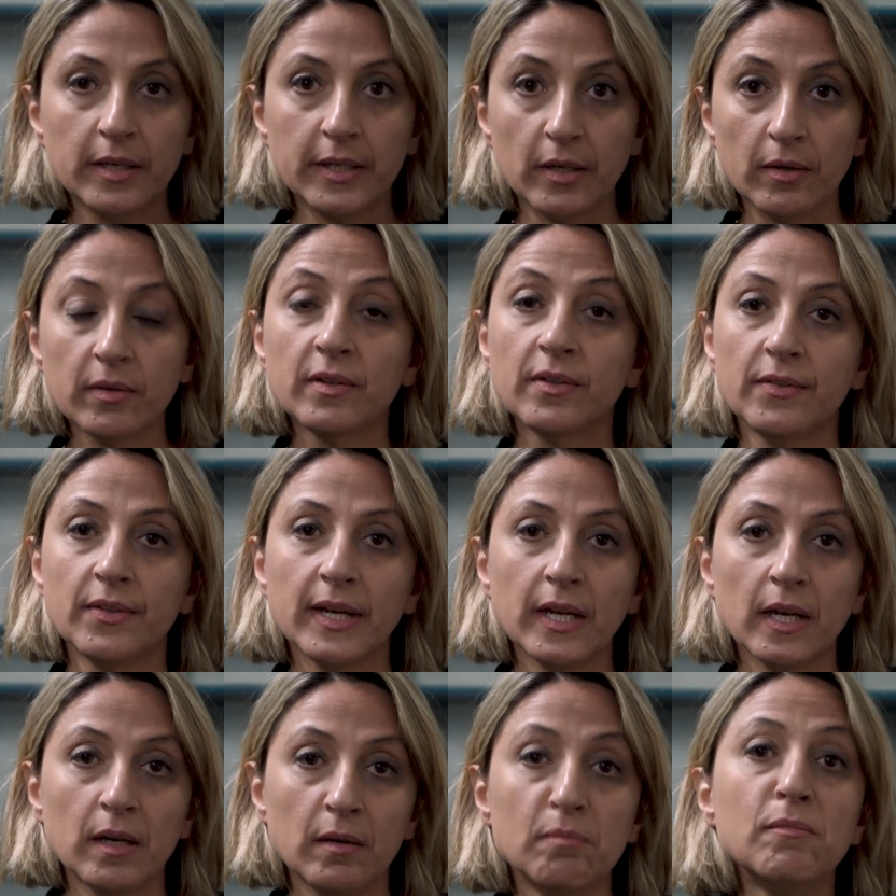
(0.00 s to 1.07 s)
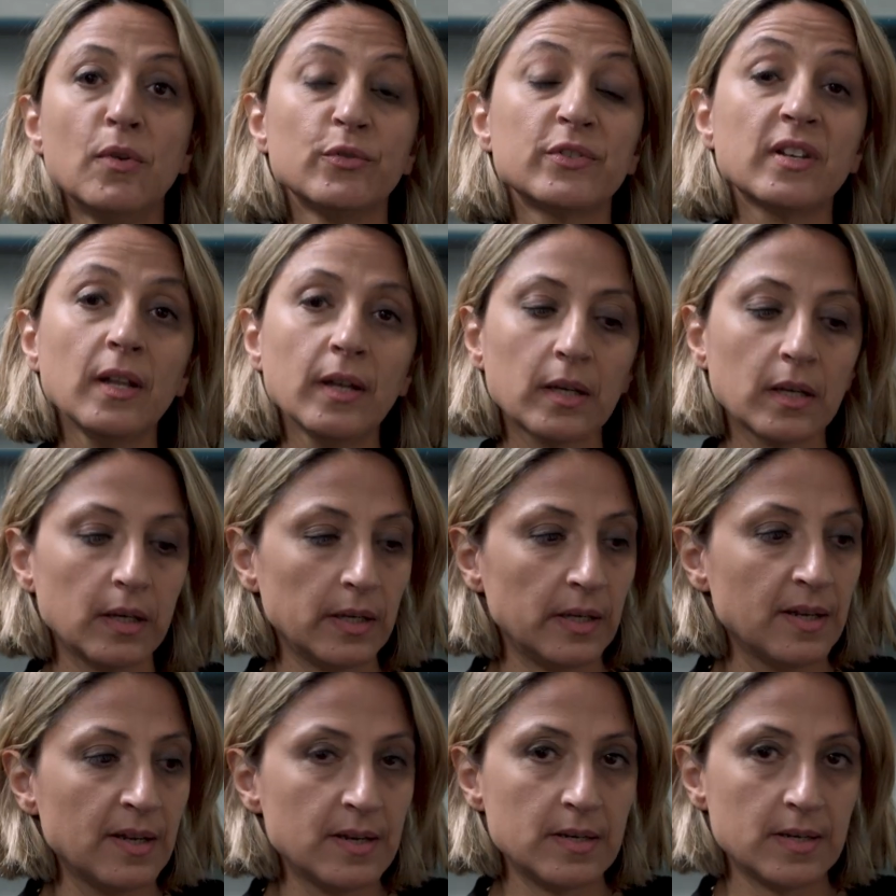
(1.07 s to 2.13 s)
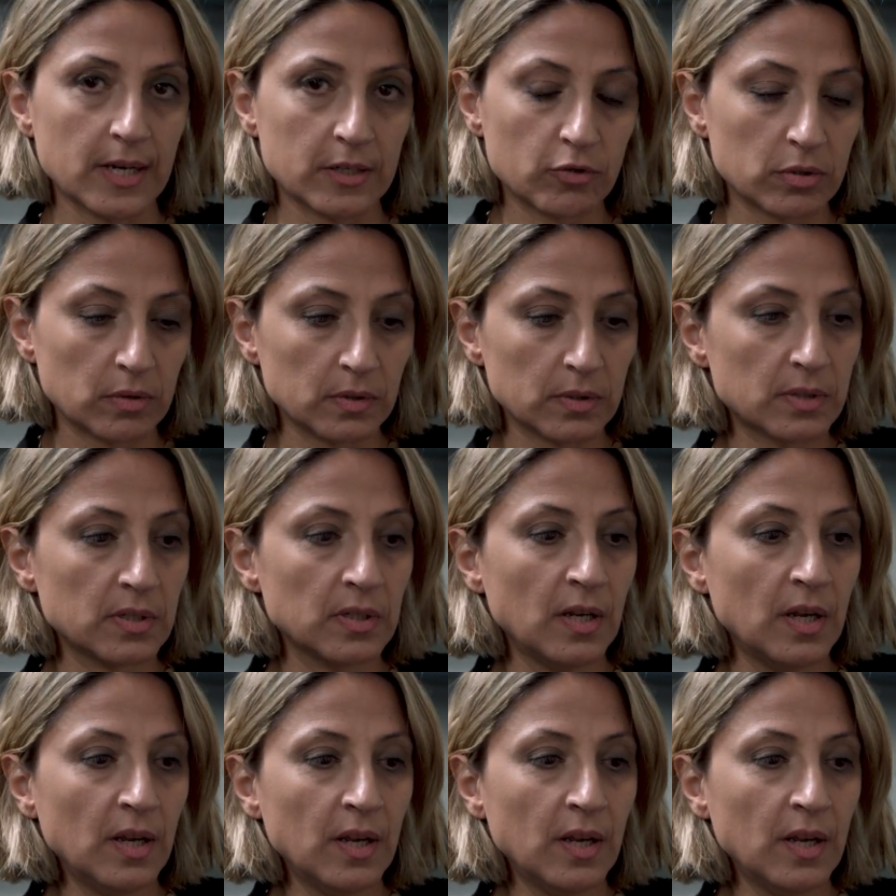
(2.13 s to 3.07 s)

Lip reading: you know, they are most likely naturals.